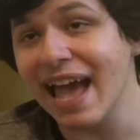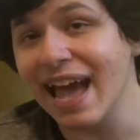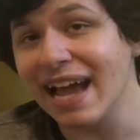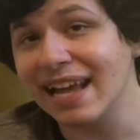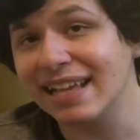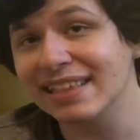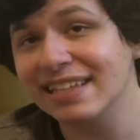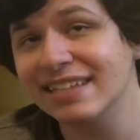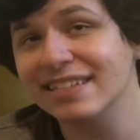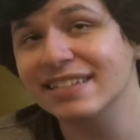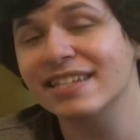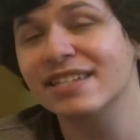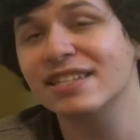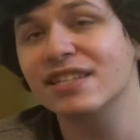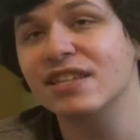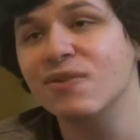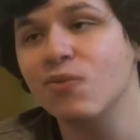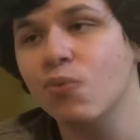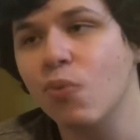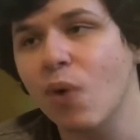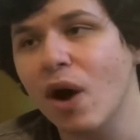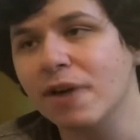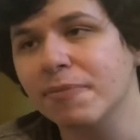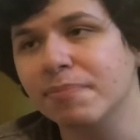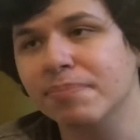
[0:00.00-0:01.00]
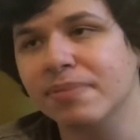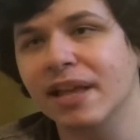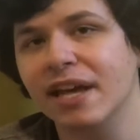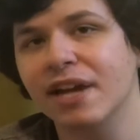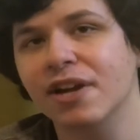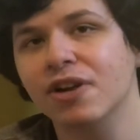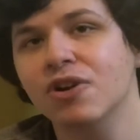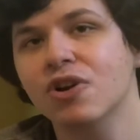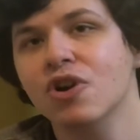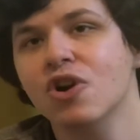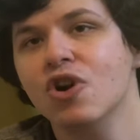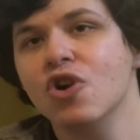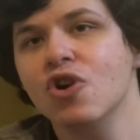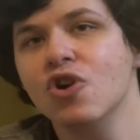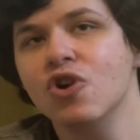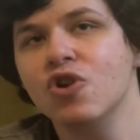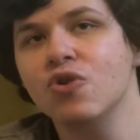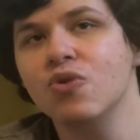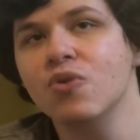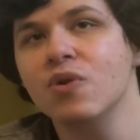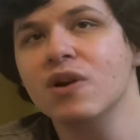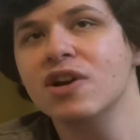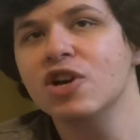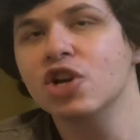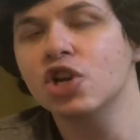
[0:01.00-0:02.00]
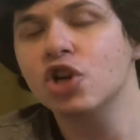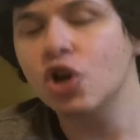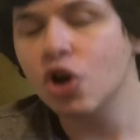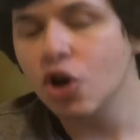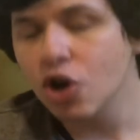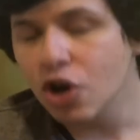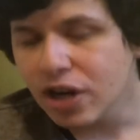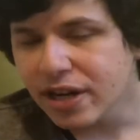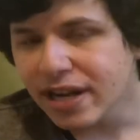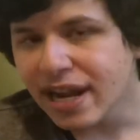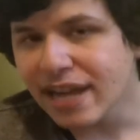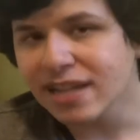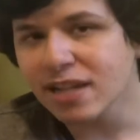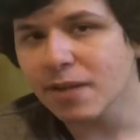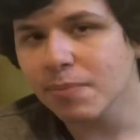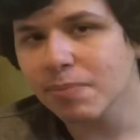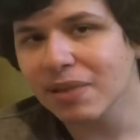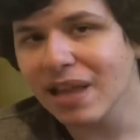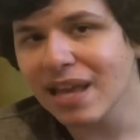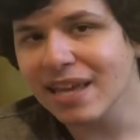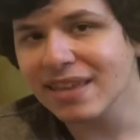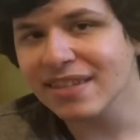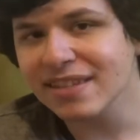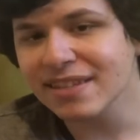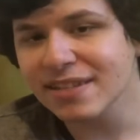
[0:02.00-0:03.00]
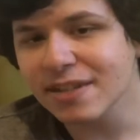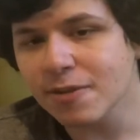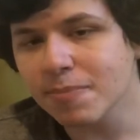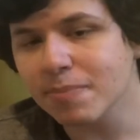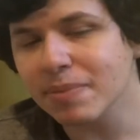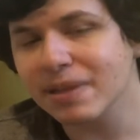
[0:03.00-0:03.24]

Eklund is the one player who could end up playing this year,